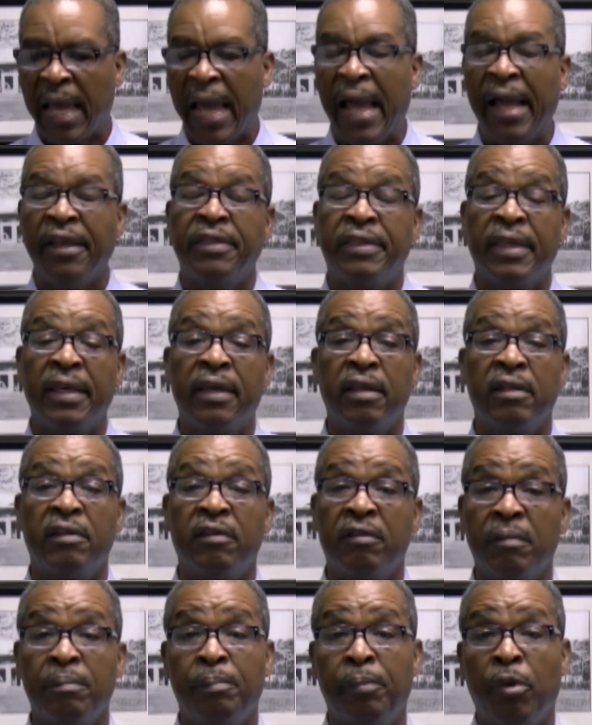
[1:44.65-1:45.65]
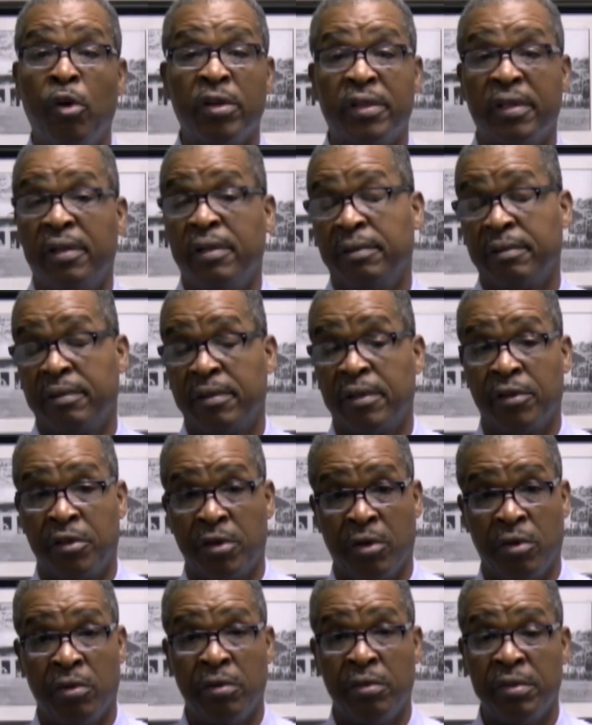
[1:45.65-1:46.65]
I think it is important,
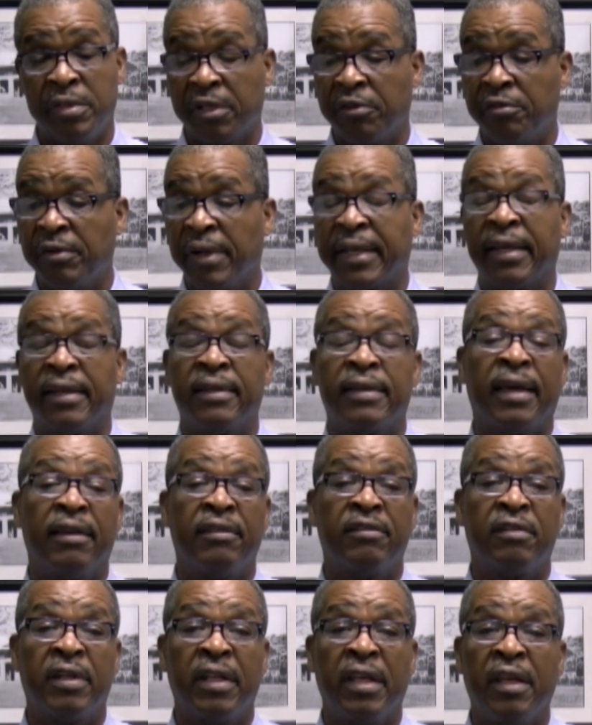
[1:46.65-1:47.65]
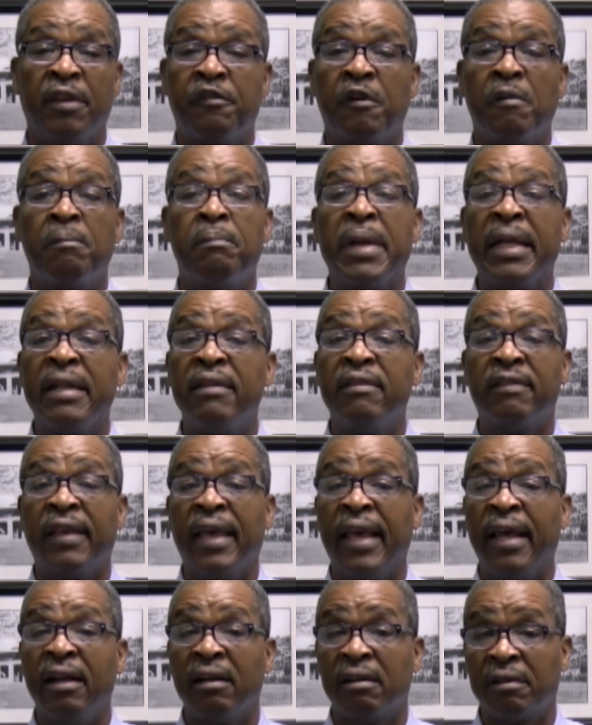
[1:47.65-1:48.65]
though, to recognize a day for men's
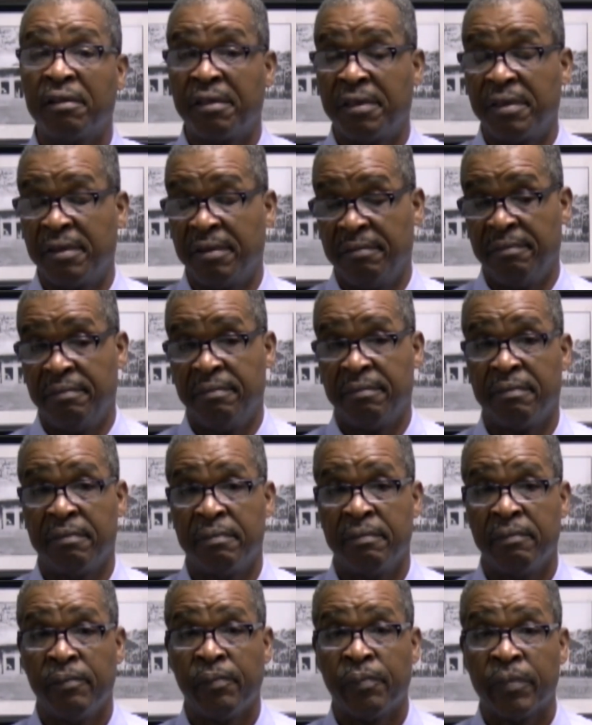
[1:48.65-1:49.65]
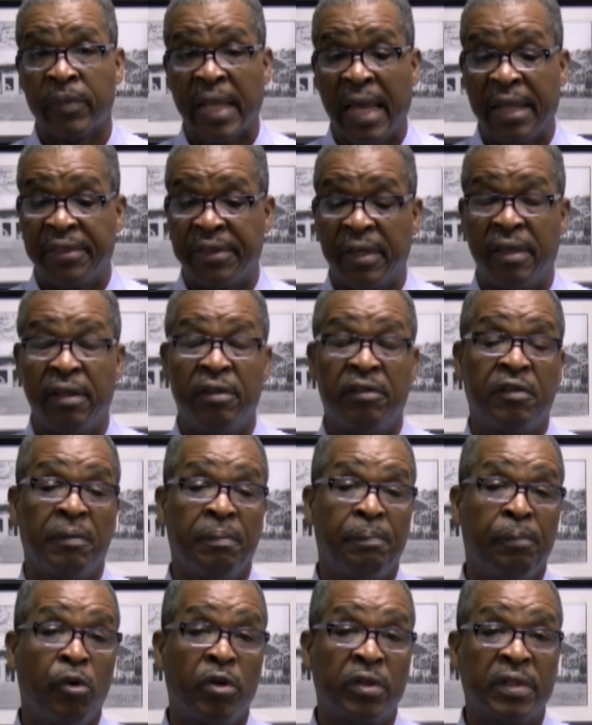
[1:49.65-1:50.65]
health. I think it's
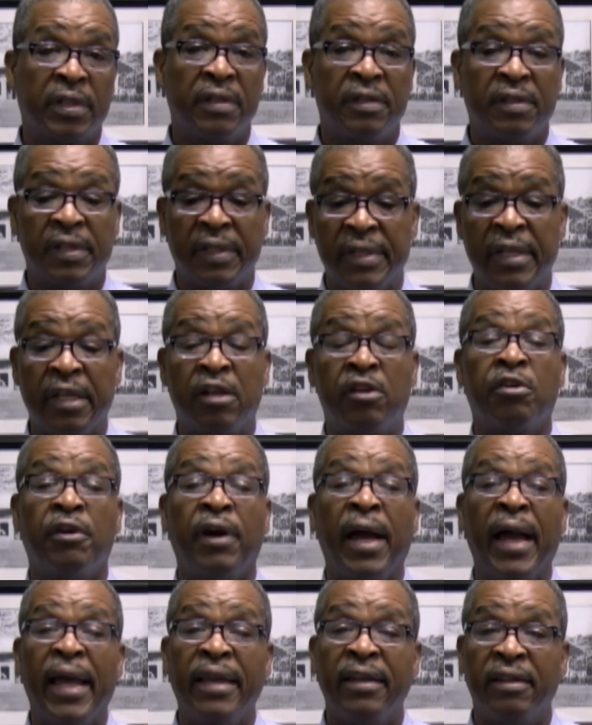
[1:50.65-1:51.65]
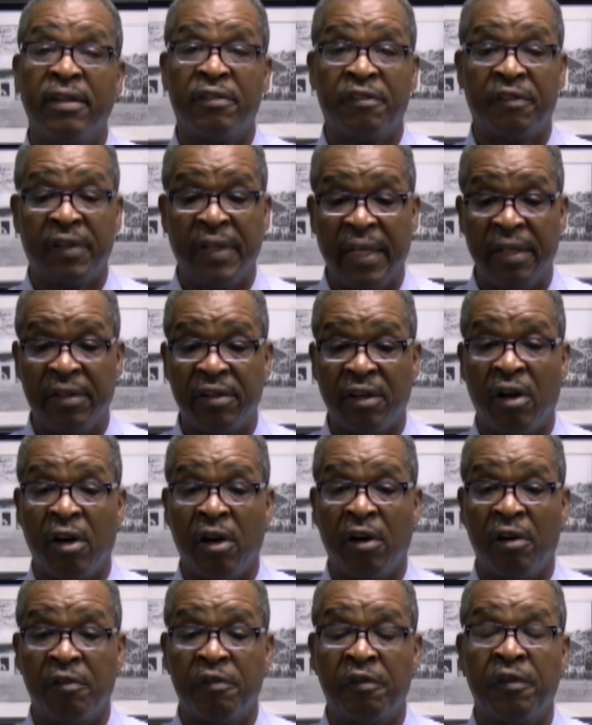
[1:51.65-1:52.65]
important to decry the state
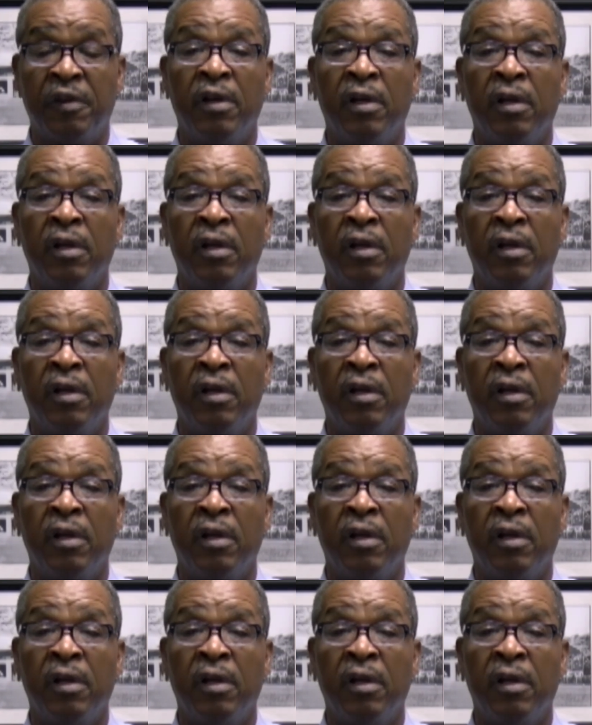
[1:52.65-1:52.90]
of